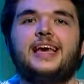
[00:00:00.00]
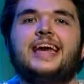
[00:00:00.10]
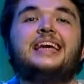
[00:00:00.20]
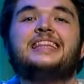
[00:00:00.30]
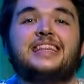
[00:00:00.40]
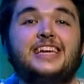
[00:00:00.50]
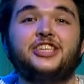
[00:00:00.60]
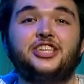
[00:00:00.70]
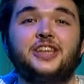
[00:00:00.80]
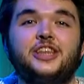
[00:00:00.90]
In
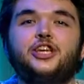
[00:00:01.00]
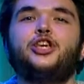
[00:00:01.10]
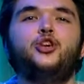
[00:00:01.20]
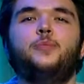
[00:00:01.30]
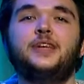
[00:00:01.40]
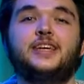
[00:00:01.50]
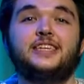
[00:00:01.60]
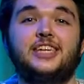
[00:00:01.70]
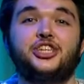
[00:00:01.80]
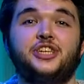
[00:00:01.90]
Legion, the human
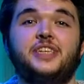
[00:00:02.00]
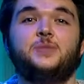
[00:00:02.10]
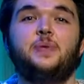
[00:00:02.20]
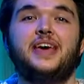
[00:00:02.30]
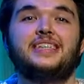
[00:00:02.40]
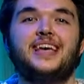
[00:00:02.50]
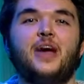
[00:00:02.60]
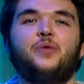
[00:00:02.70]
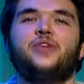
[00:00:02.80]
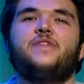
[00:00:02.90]
condition is picked
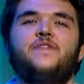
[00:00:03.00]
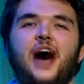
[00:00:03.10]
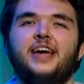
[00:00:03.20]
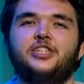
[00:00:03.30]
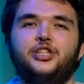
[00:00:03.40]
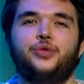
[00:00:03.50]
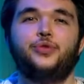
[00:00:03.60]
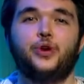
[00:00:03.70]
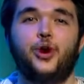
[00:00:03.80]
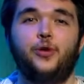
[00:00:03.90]
at with a
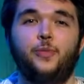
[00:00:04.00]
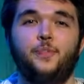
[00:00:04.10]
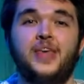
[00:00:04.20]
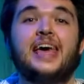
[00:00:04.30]
fine-tooth comb.